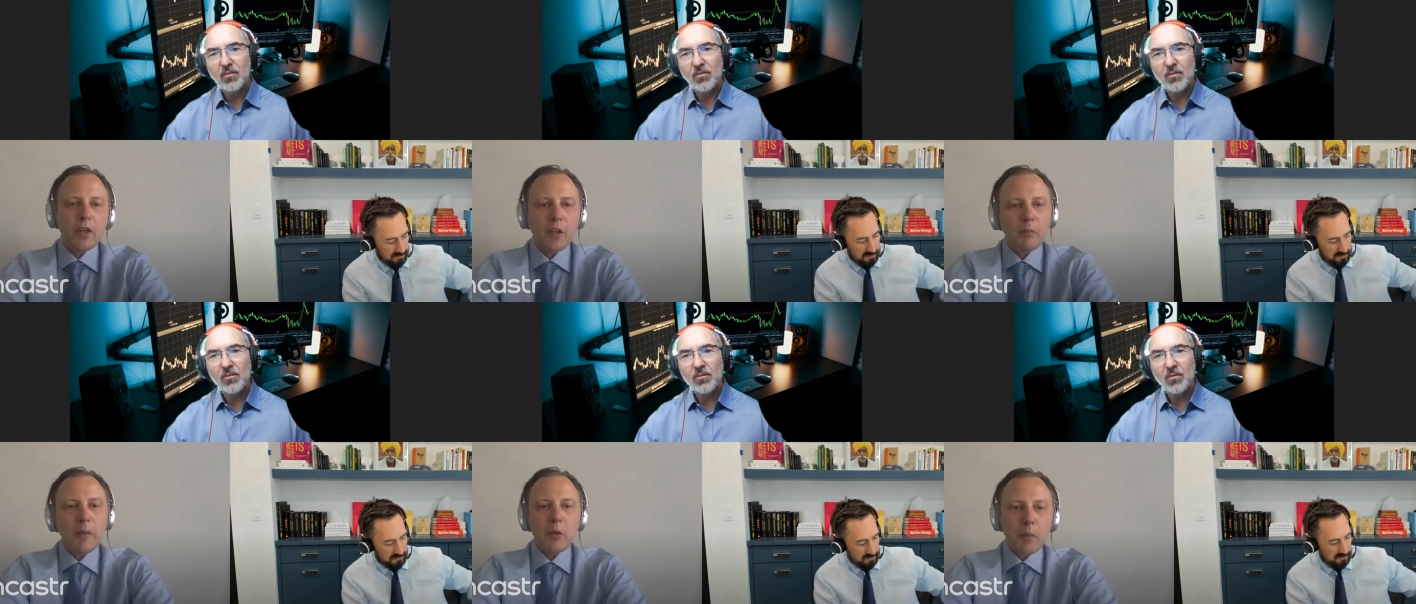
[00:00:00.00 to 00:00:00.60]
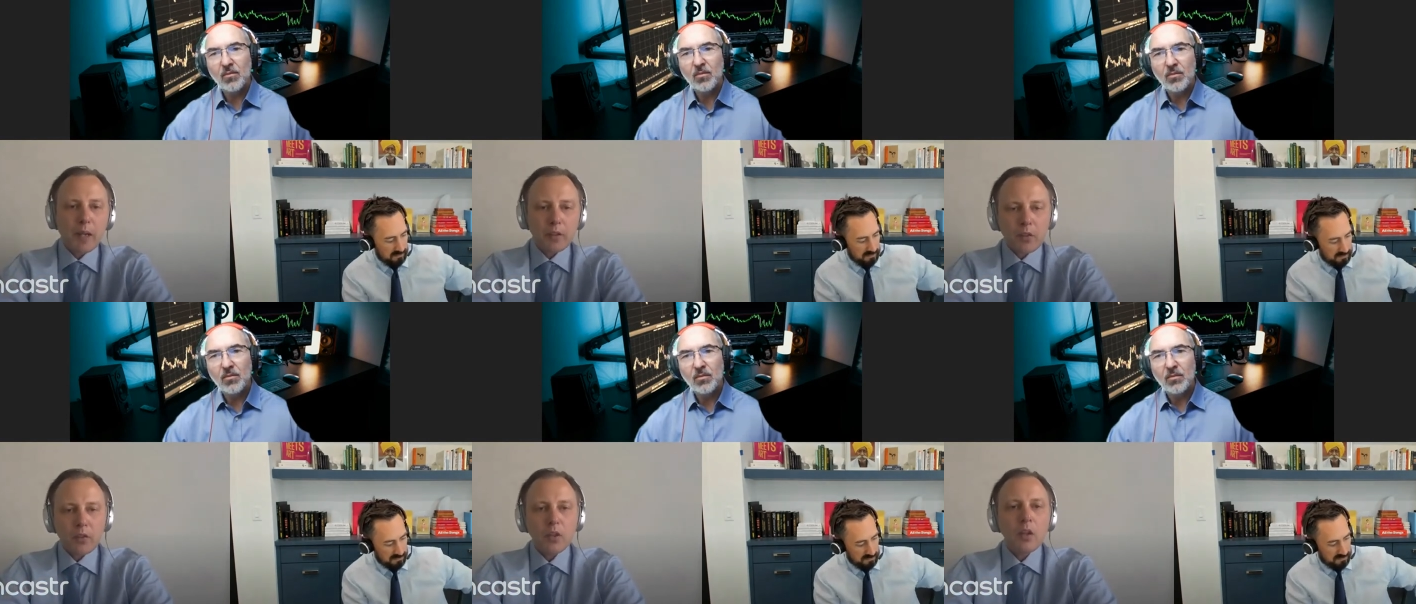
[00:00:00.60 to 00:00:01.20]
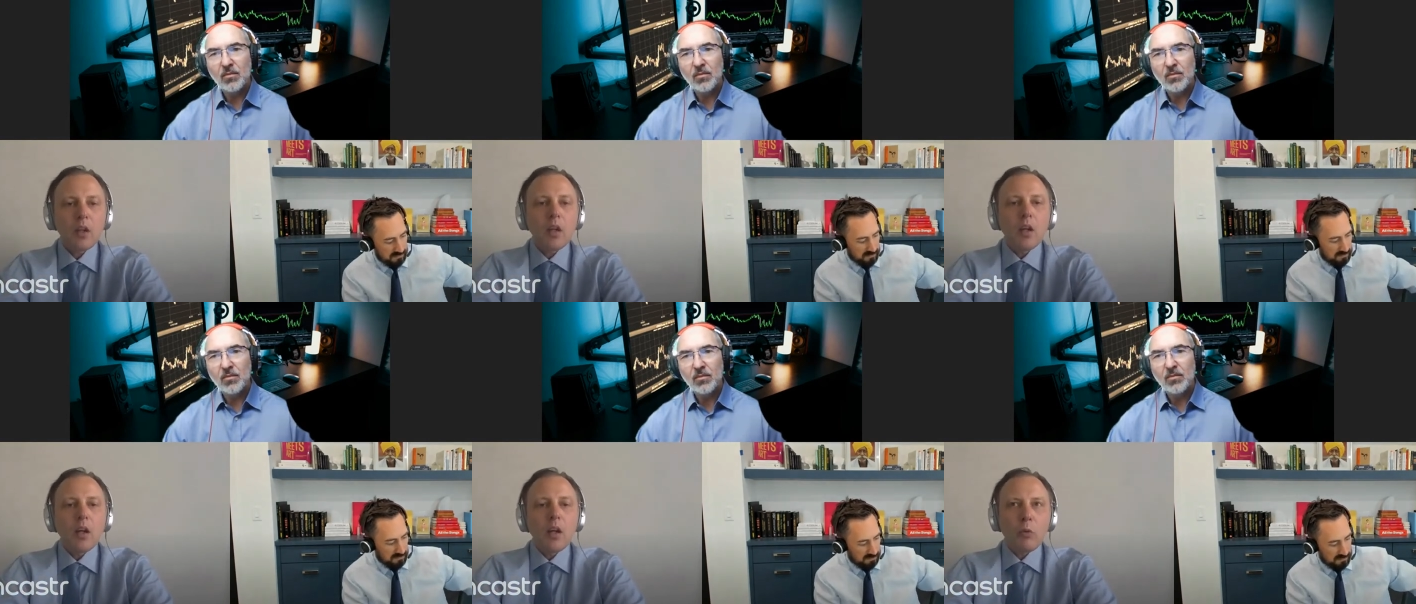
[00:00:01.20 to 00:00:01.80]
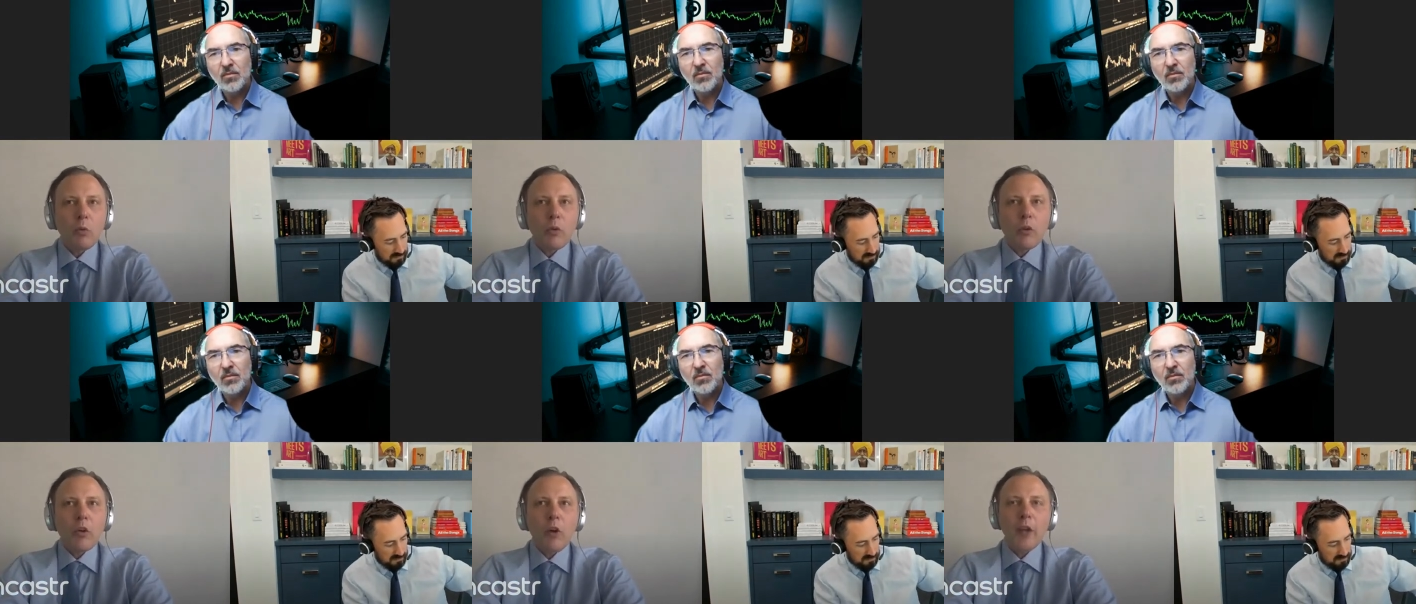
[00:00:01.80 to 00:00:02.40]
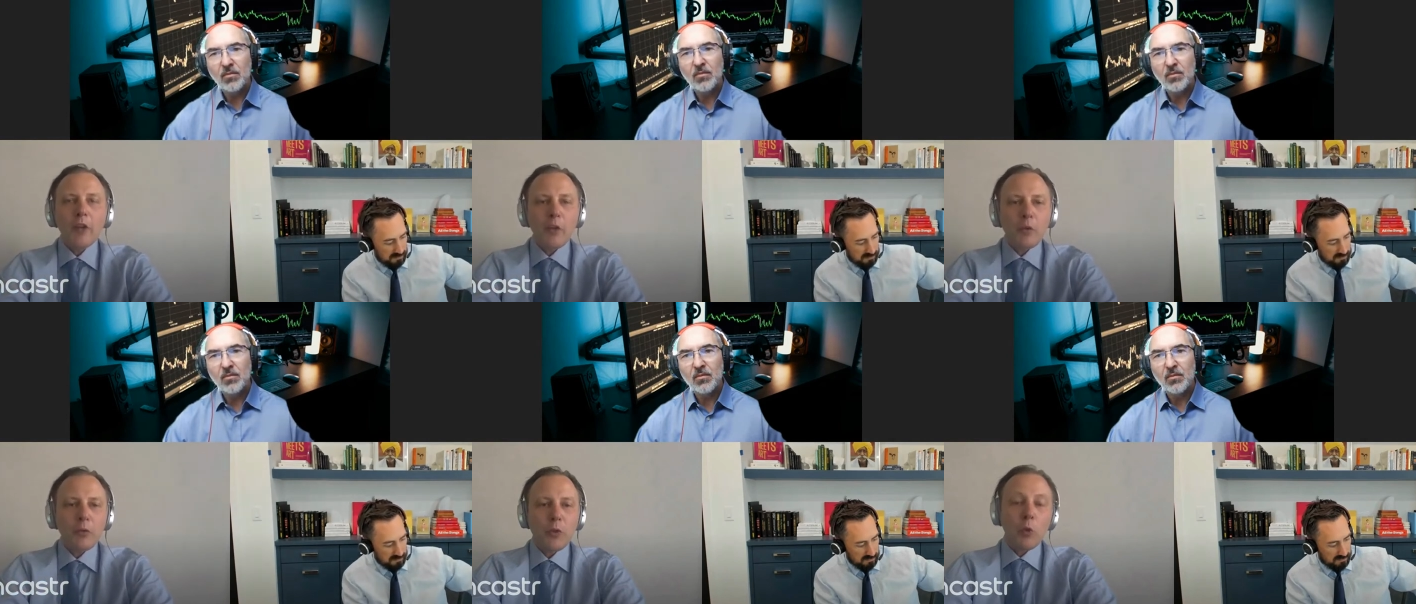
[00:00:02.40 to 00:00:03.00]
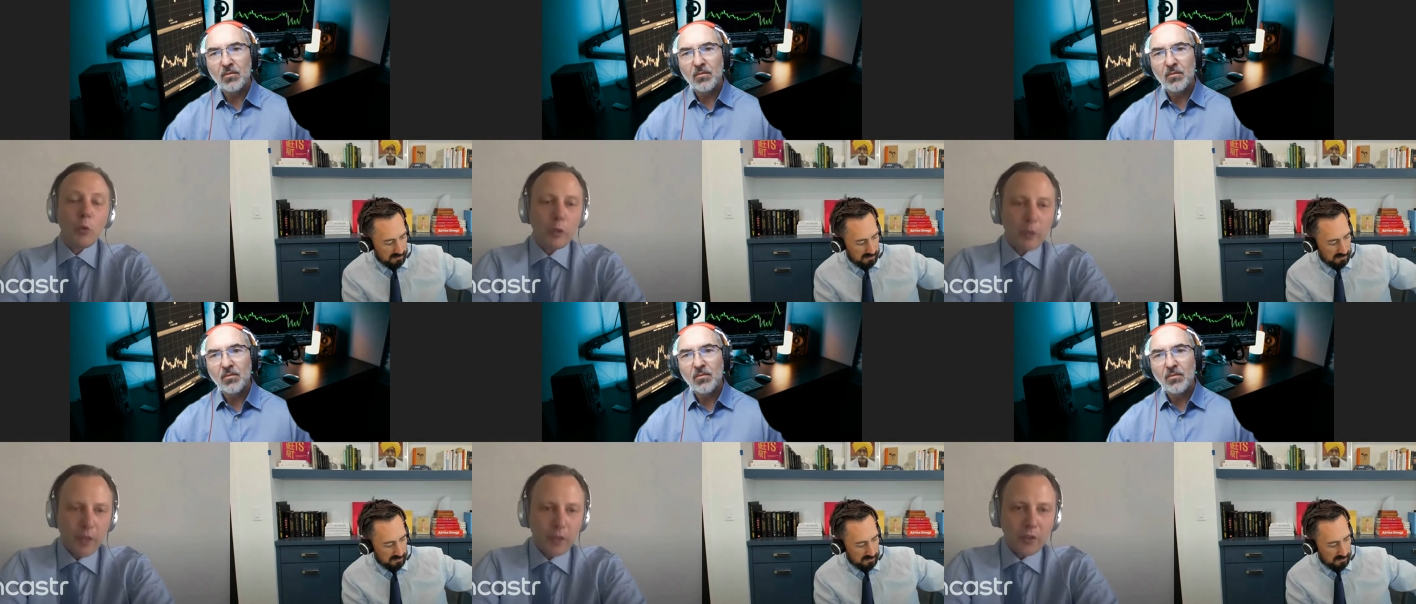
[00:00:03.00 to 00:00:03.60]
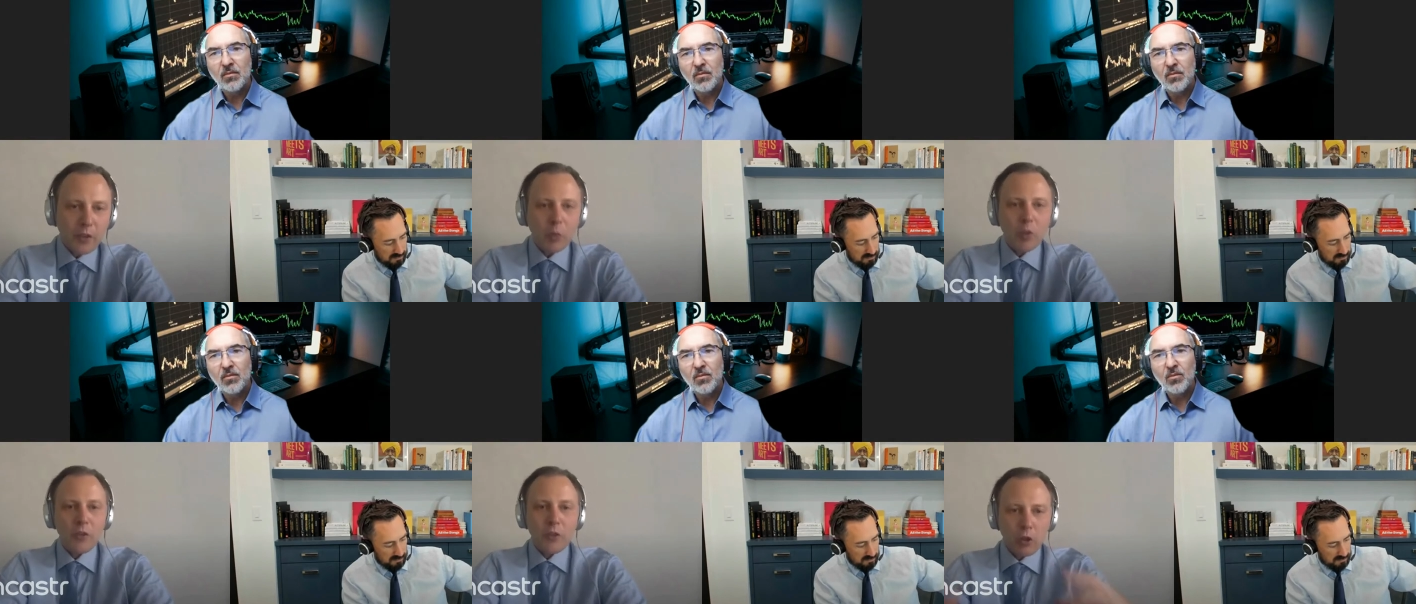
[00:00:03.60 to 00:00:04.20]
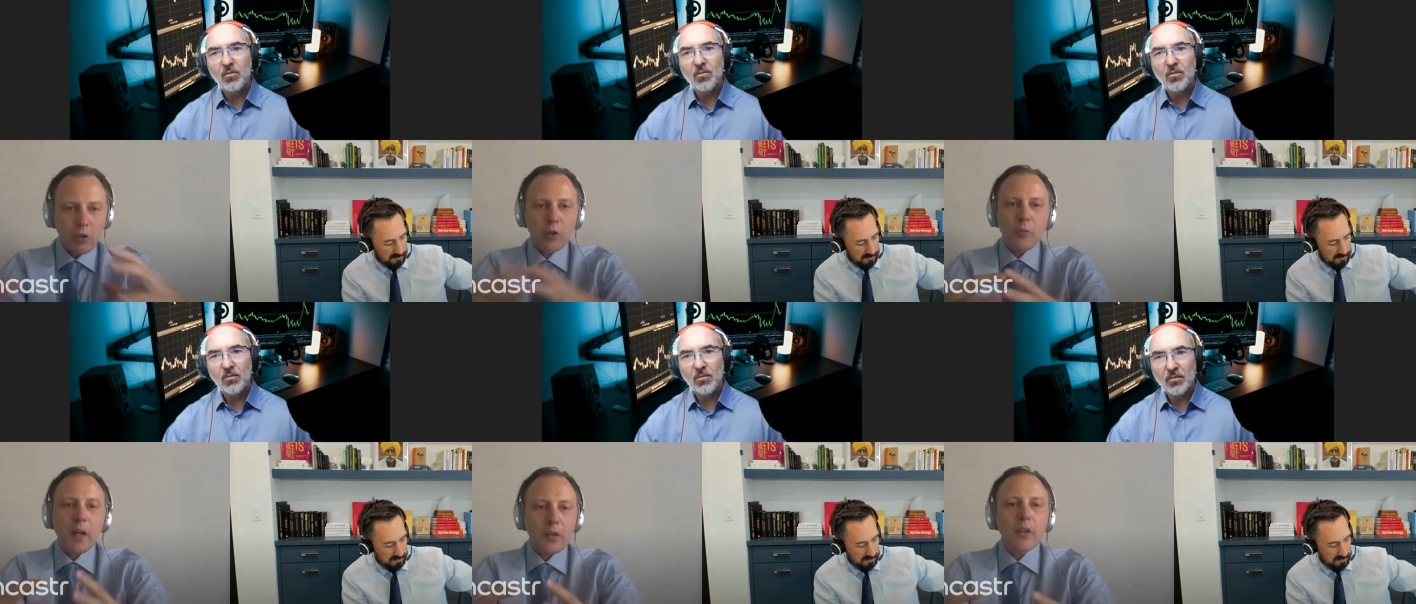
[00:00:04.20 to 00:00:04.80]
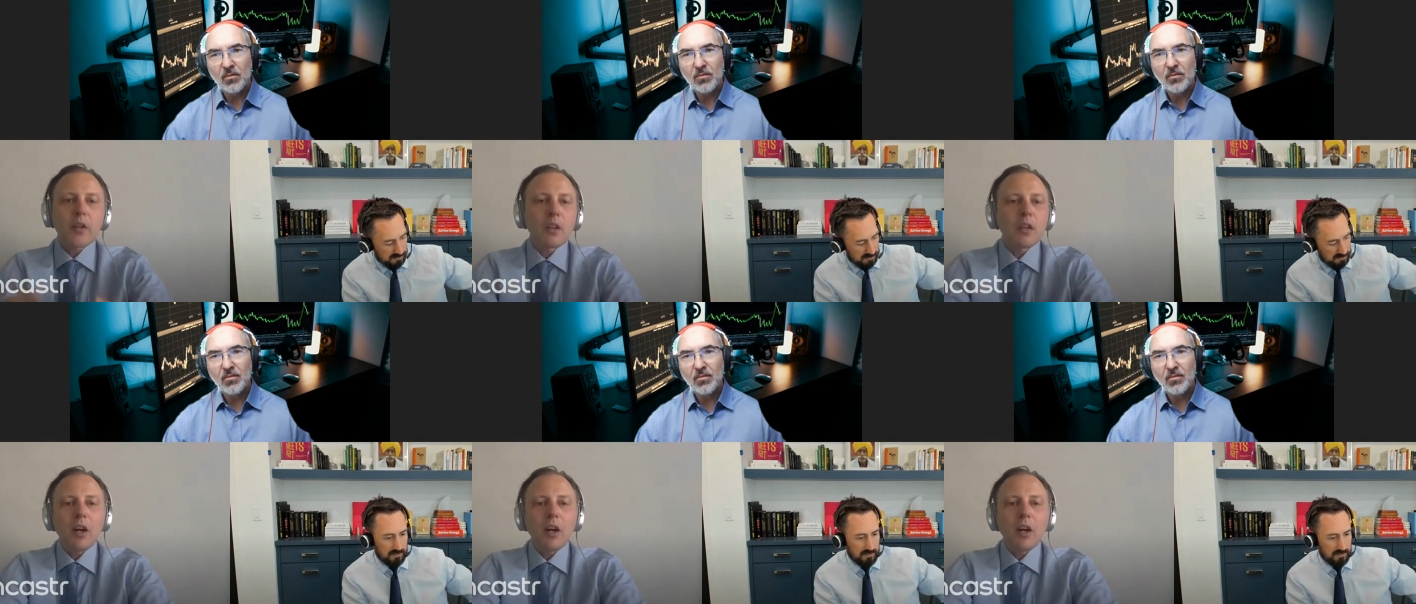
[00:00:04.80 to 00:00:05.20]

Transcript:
Speaker 1: um, best practice the clients that don't work with us are the ones that are closed minded.